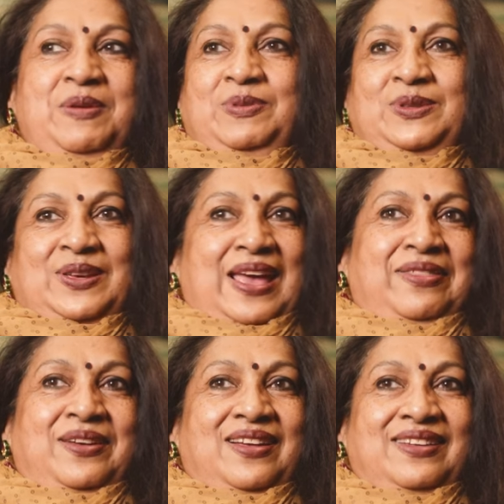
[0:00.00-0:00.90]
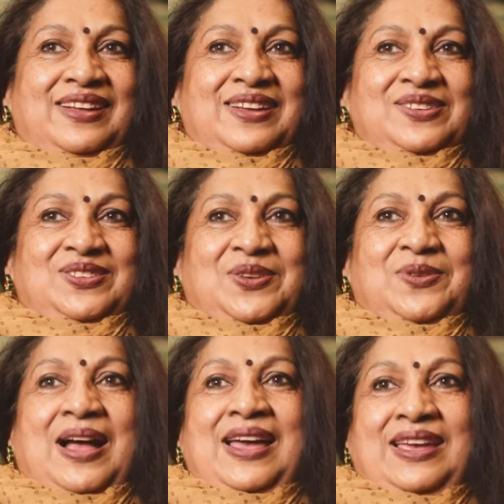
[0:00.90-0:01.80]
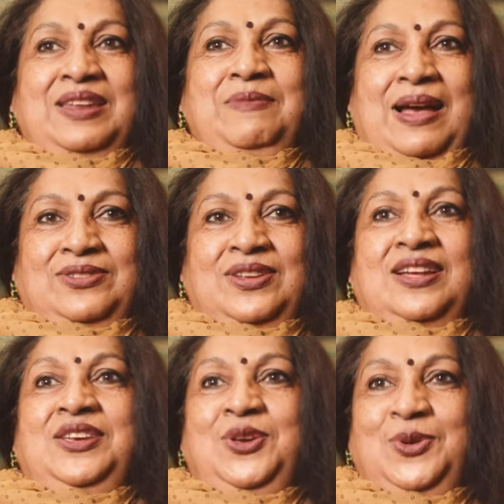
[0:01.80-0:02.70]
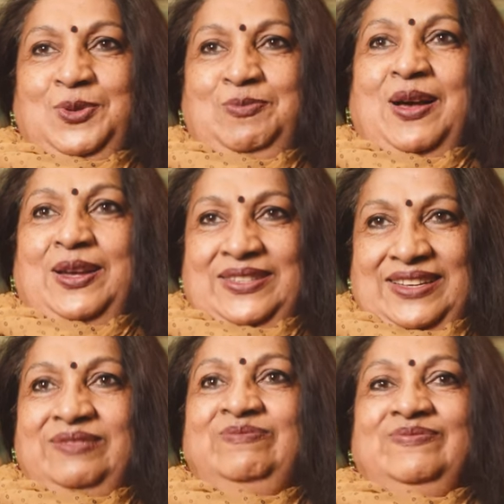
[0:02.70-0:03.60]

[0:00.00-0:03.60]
people together, so I can imagine a huge party.